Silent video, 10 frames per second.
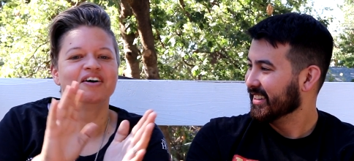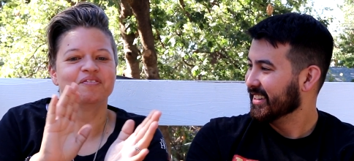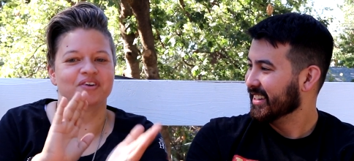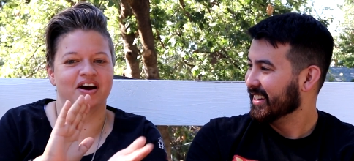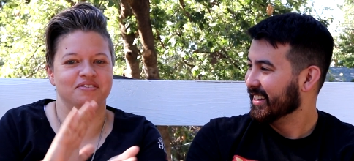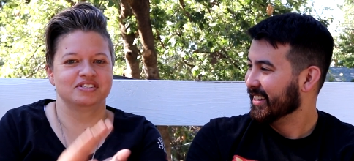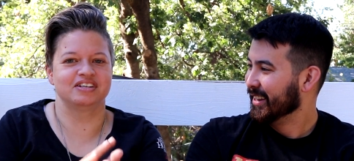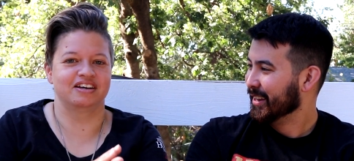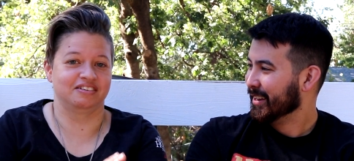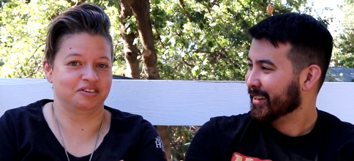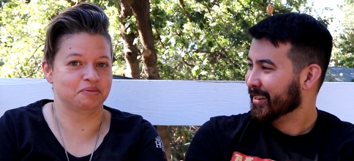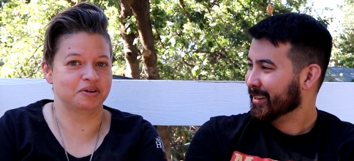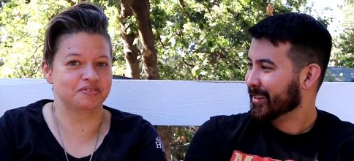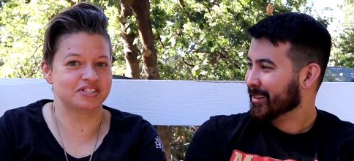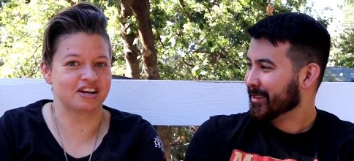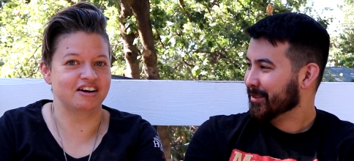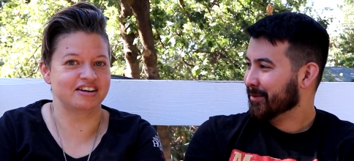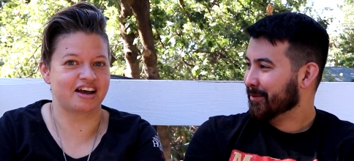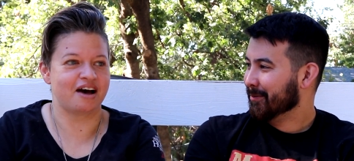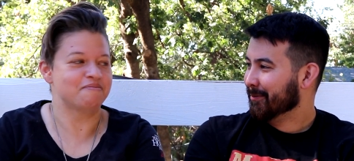Speaker 1: when I was like a little bit of a scaredy
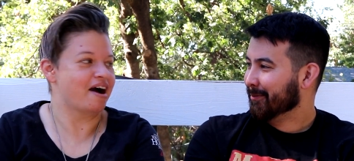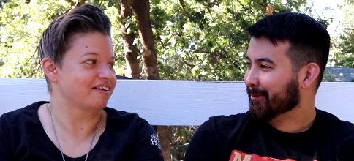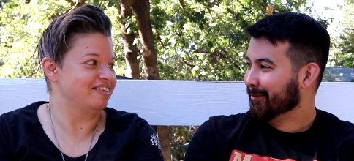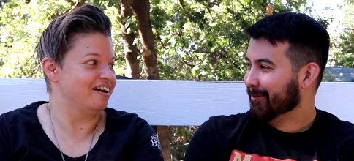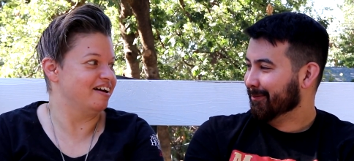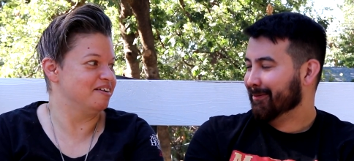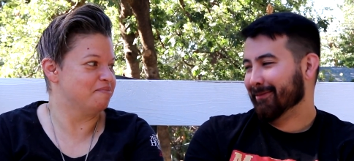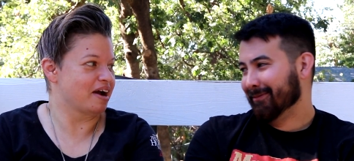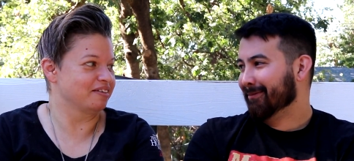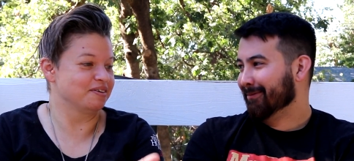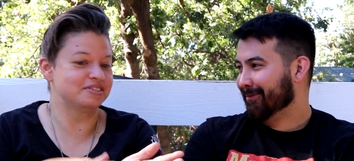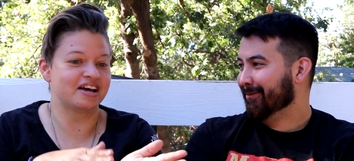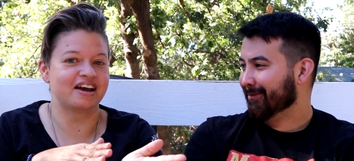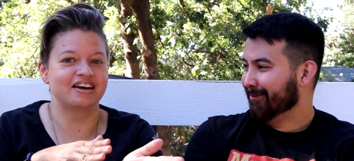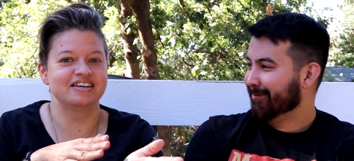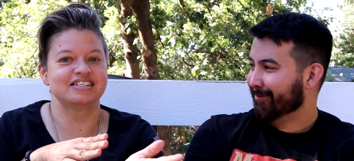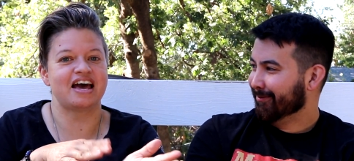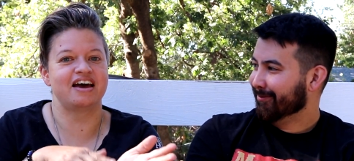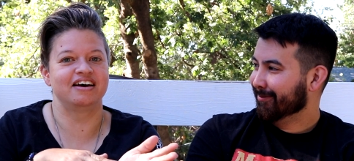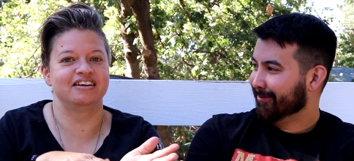cat back then, back in those days,
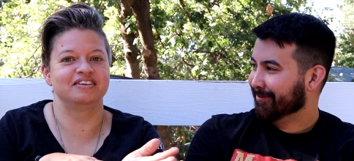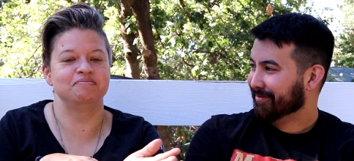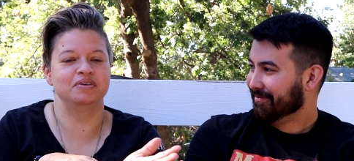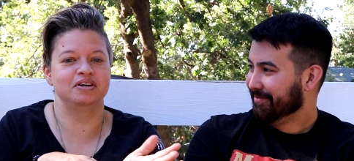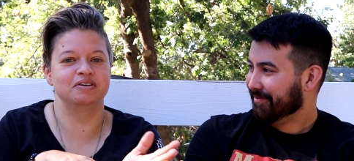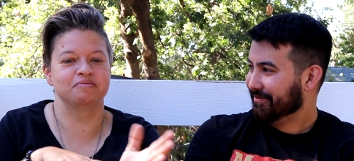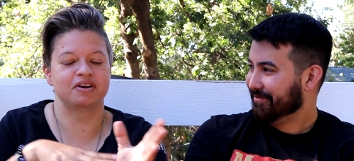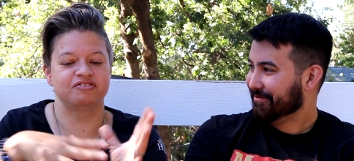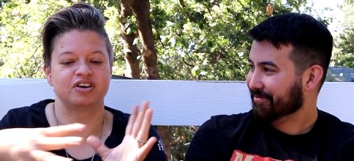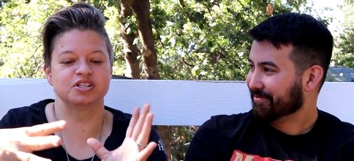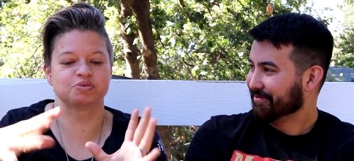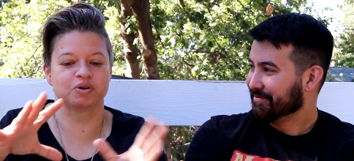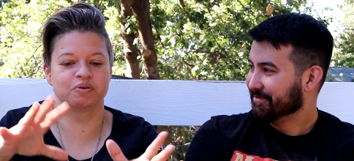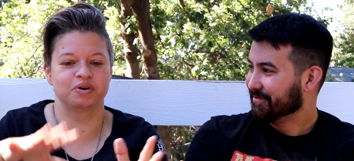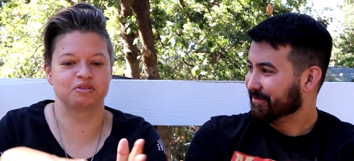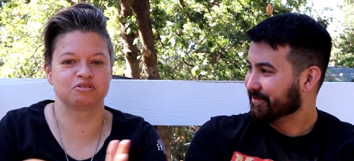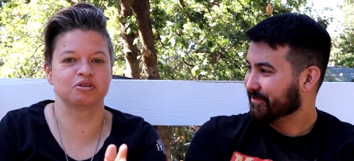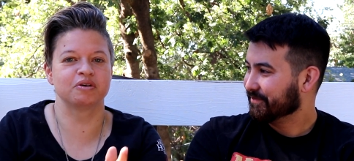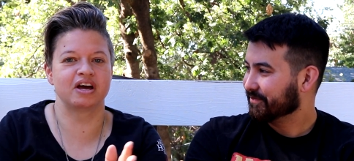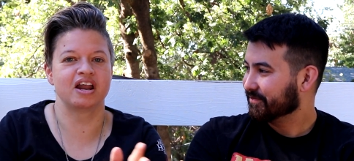and me and my friends were going
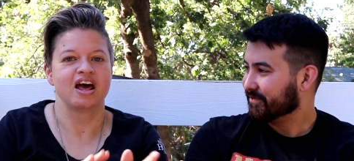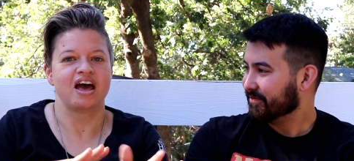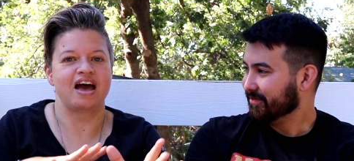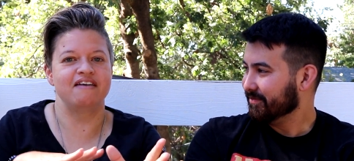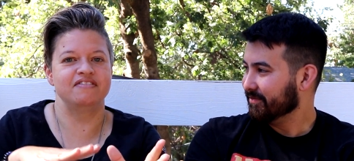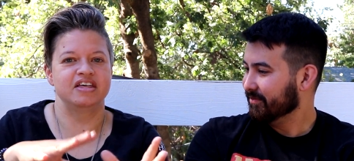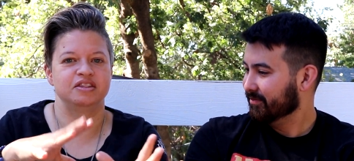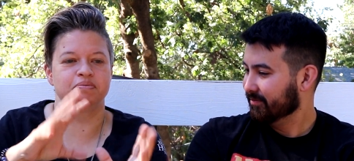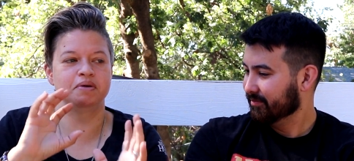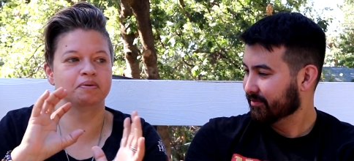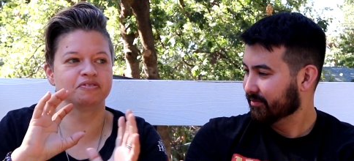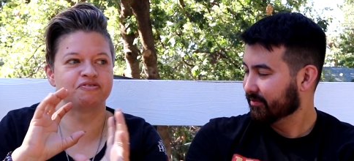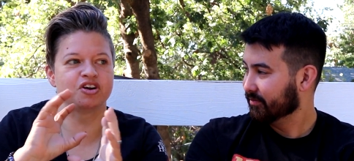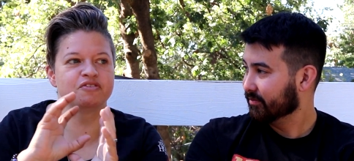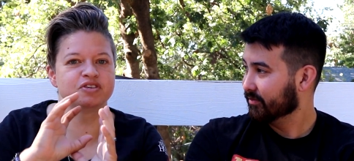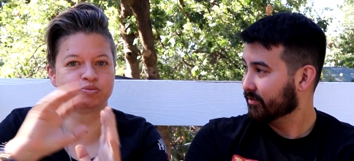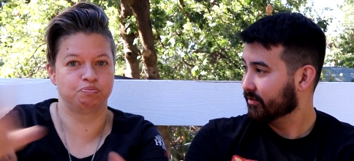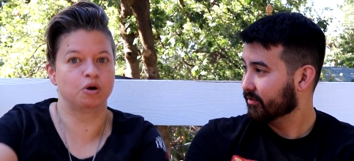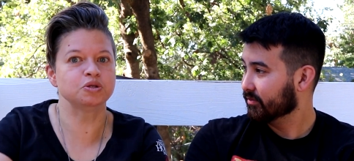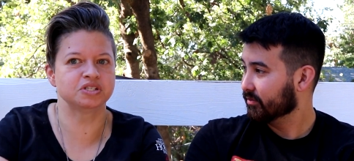through it, and then the people in front of us
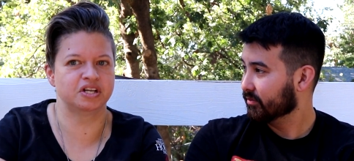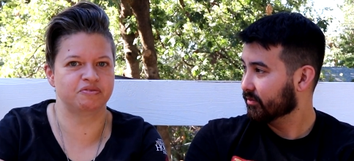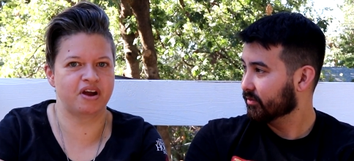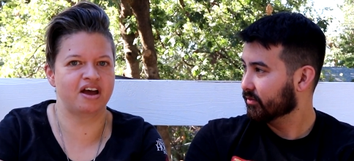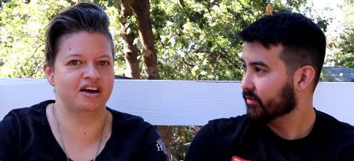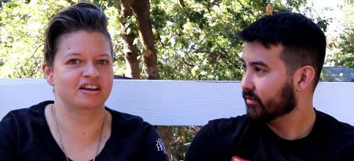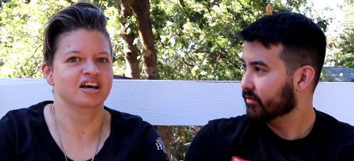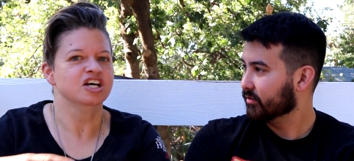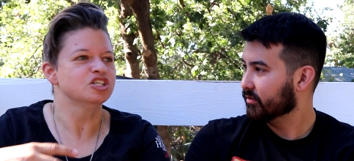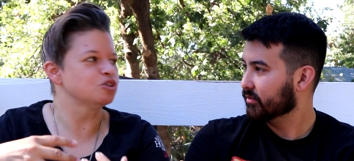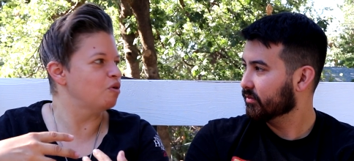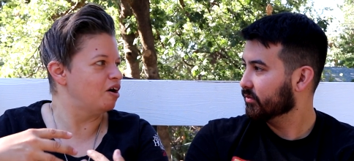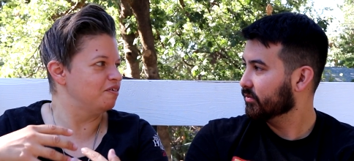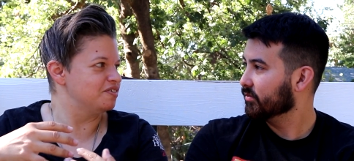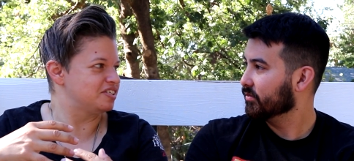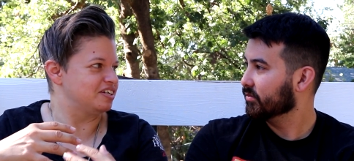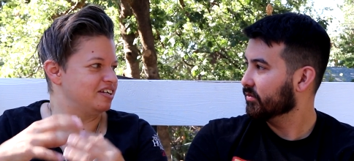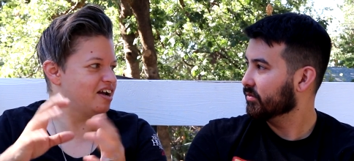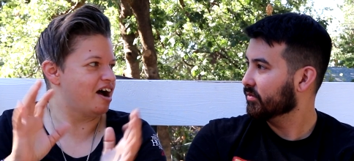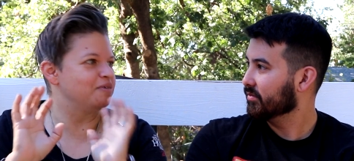bolted and ran, so all of a
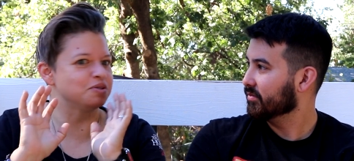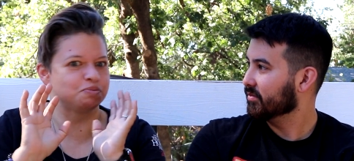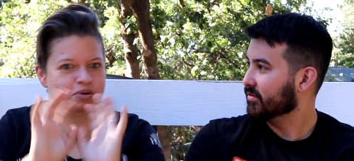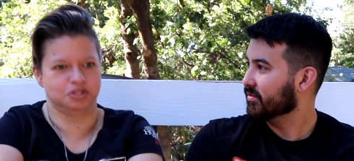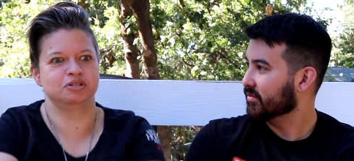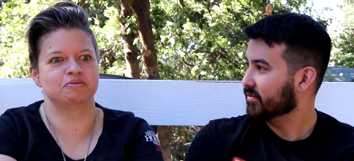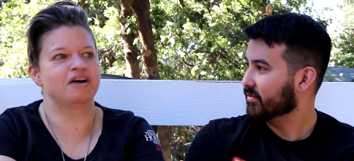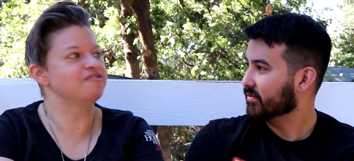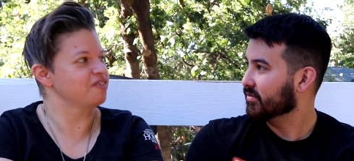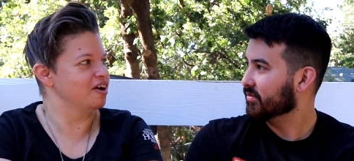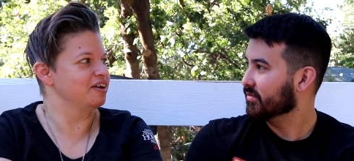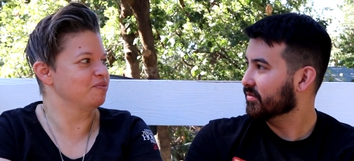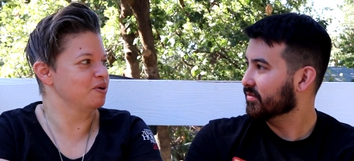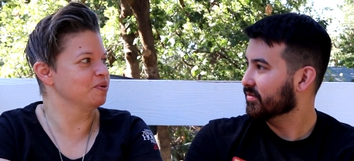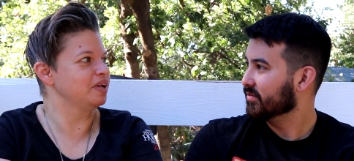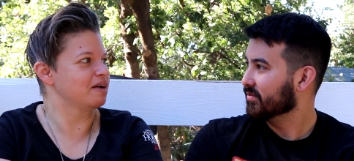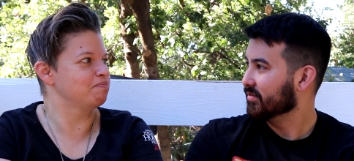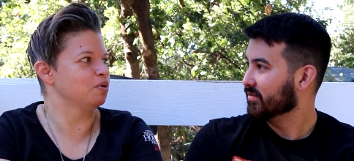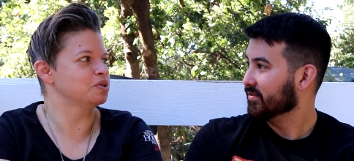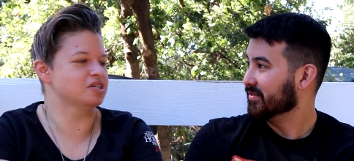sudden I was pushing my friend and we were like
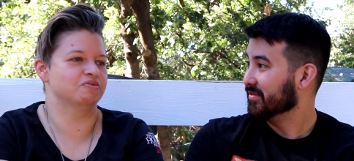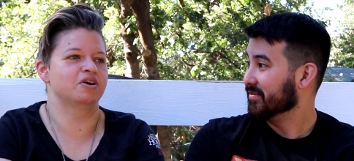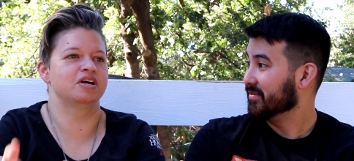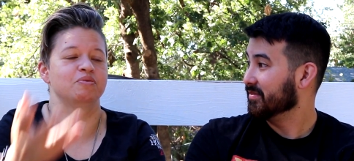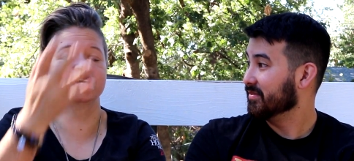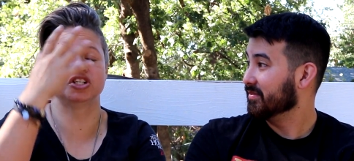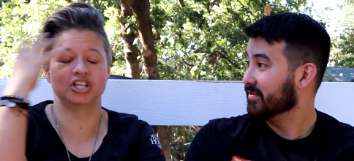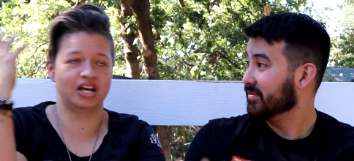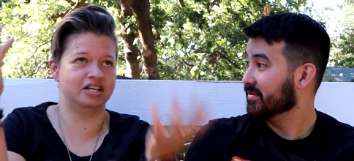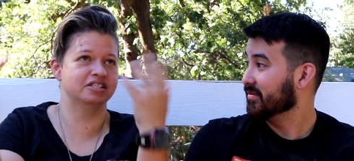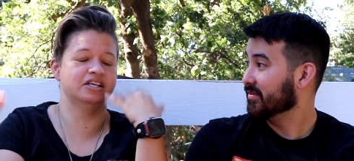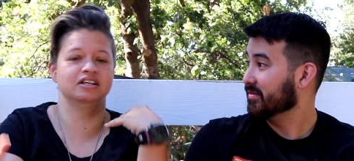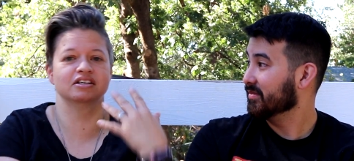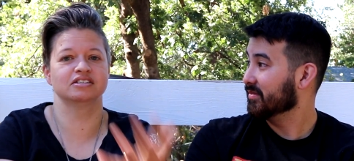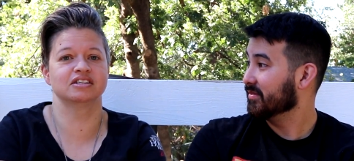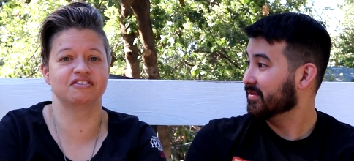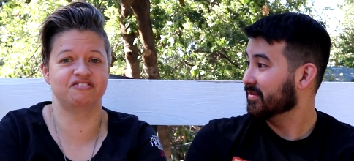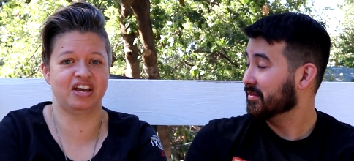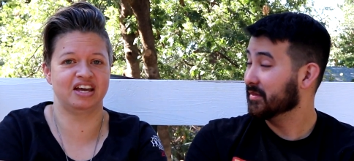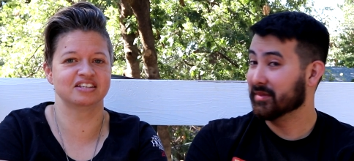bolting and running. We had chains hitting us in the
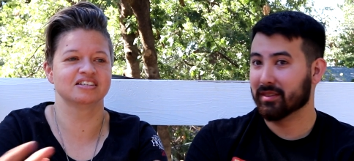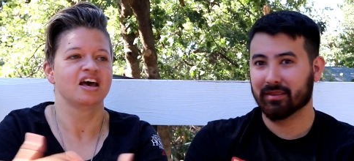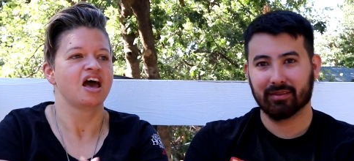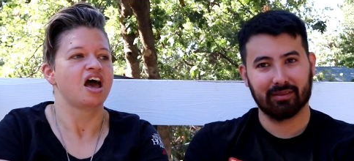face,